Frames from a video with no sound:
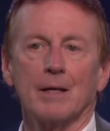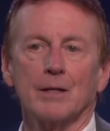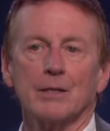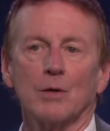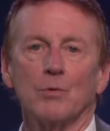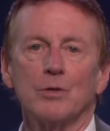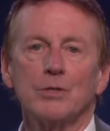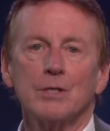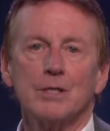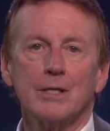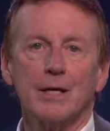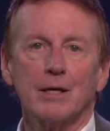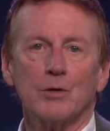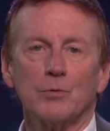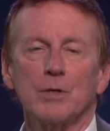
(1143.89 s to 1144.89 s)
So I want you to
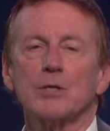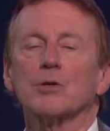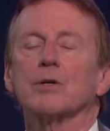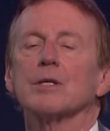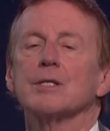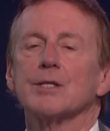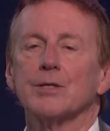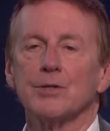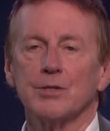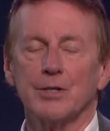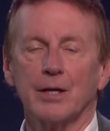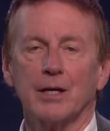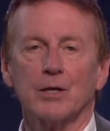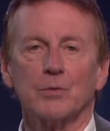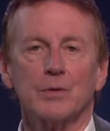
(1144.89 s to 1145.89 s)
take a risk, or consider
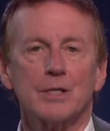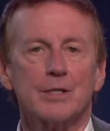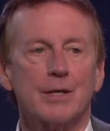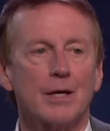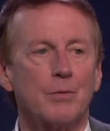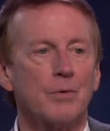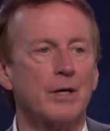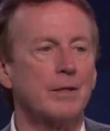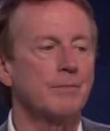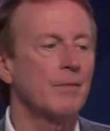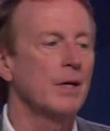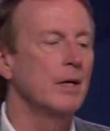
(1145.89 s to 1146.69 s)
taking a risk that way.